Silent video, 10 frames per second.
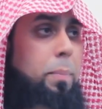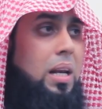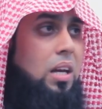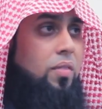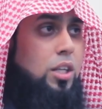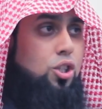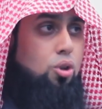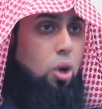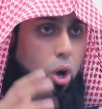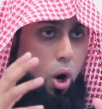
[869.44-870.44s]
believers
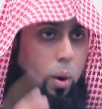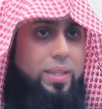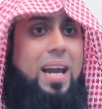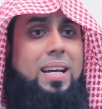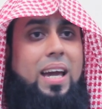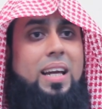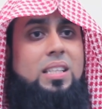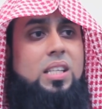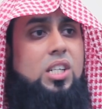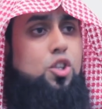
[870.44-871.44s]
to lower their
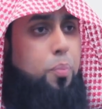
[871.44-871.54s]
gazes,